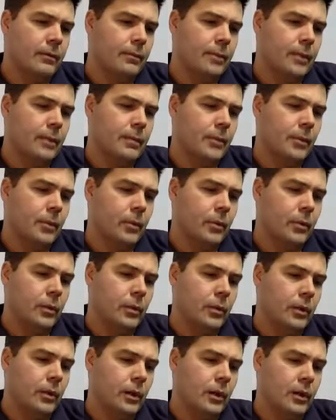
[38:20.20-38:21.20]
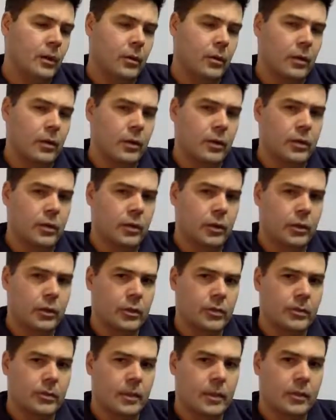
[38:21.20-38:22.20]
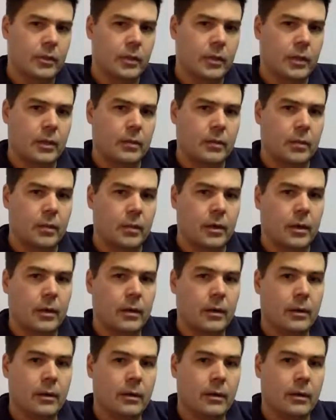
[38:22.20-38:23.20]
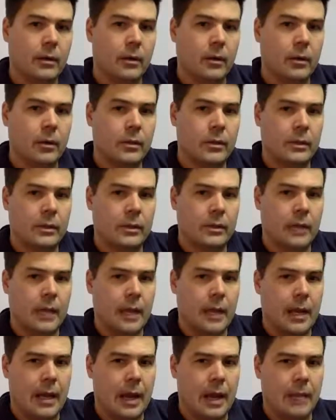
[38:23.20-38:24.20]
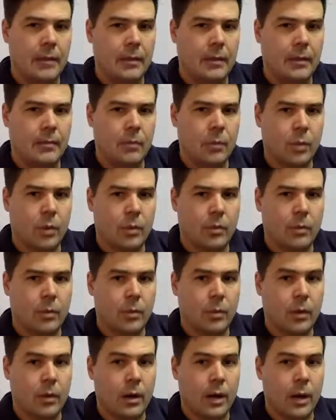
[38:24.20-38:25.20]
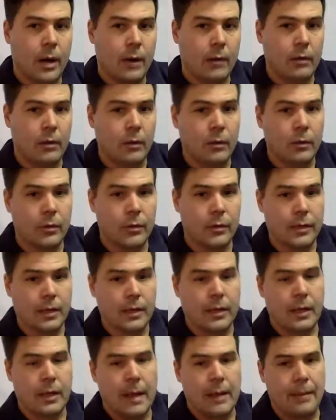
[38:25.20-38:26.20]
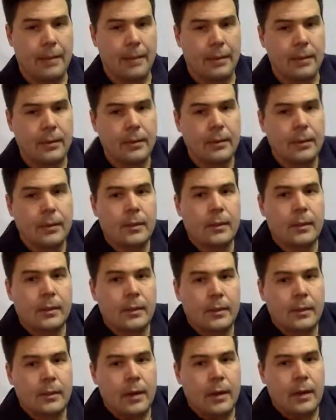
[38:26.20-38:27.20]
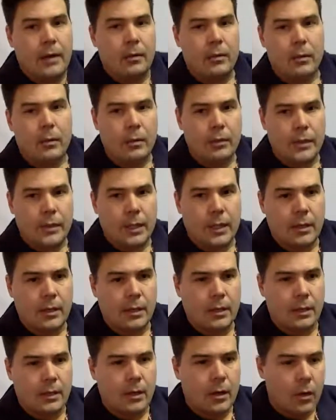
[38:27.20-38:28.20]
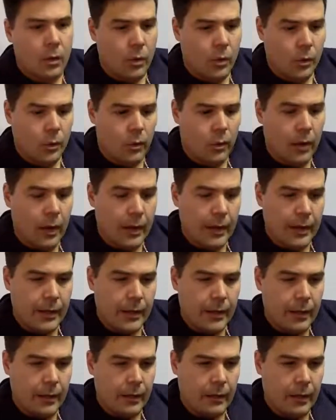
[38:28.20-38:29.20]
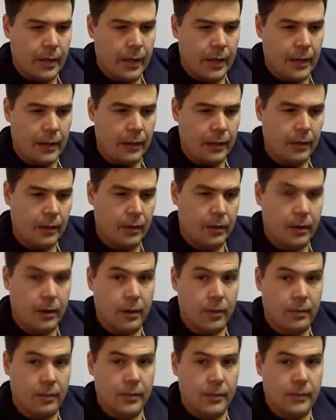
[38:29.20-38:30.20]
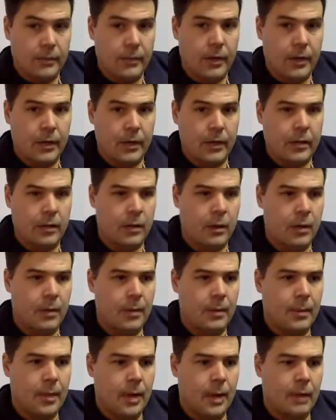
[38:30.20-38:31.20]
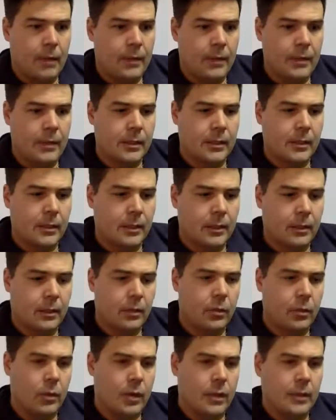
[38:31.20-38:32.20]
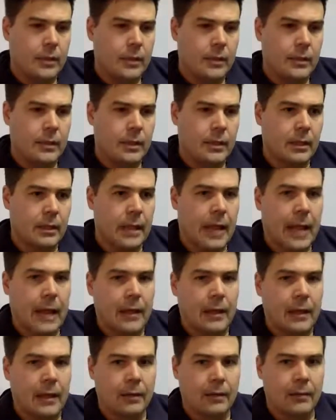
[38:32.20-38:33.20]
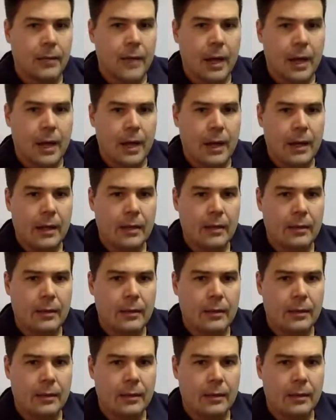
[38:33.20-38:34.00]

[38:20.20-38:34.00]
people who really aren't going to church much anymore. It's just kind of happening more and more. I don't know if it's going to happen. I don't know if it's going to go like Europe. As far as Europe, I mean, obviously the US is lagging behind.